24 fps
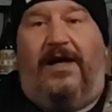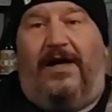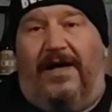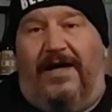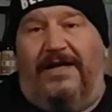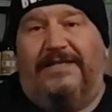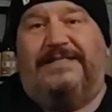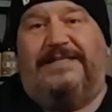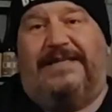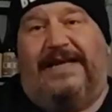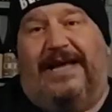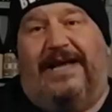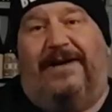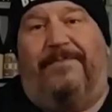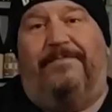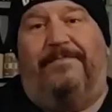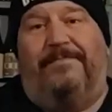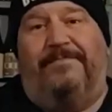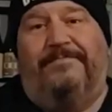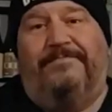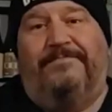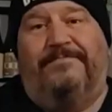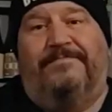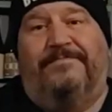Hot damn.
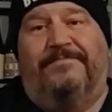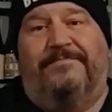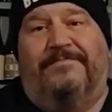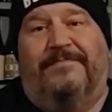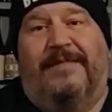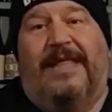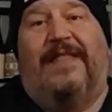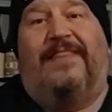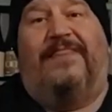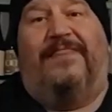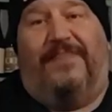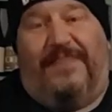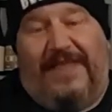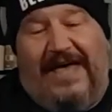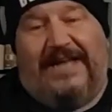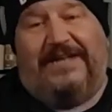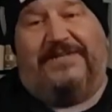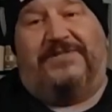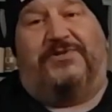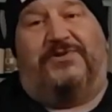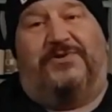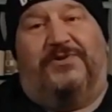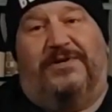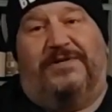That
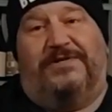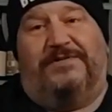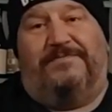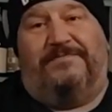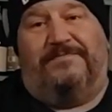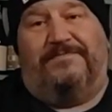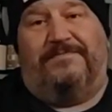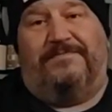is good.